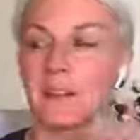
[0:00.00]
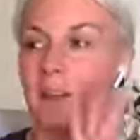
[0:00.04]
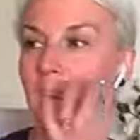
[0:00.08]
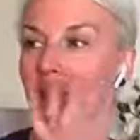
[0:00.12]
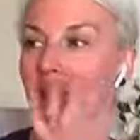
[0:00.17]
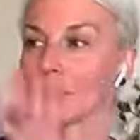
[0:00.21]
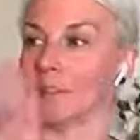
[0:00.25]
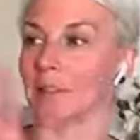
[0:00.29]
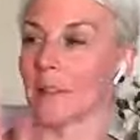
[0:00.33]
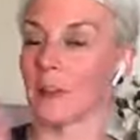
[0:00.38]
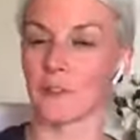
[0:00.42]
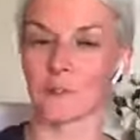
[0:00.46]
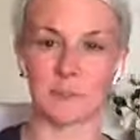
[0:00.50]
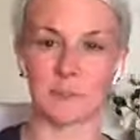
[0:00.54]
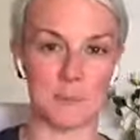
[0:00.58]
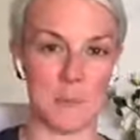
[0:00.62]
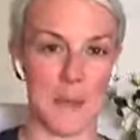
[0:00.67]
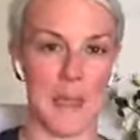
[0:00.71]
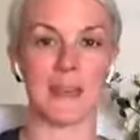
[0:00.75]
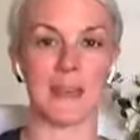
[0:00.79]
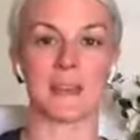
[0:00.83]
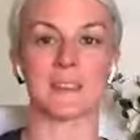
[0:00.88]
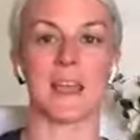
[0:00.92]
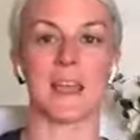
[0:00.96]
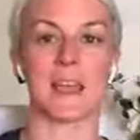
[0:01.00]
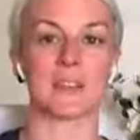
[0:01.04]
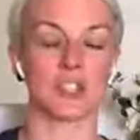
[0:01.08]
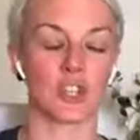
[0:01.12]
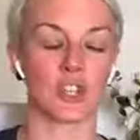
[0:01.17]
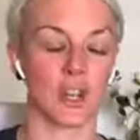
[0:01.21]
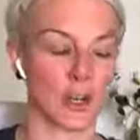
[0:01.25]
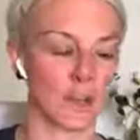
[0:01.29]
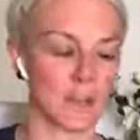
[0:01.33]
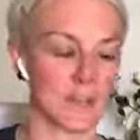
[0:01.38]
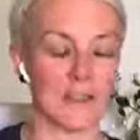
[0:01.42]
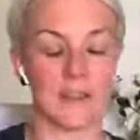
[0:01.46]
I love bad dad
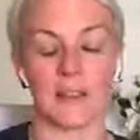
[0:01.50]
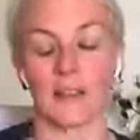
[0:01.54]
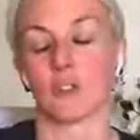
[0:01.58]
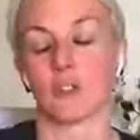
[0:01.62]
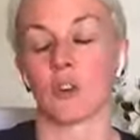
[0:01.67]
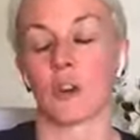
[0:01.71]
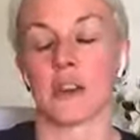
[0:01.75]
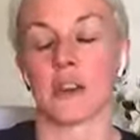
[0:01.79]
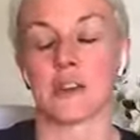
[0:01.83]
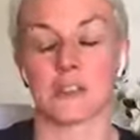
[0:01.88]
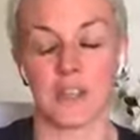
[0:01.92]
jokes. I love great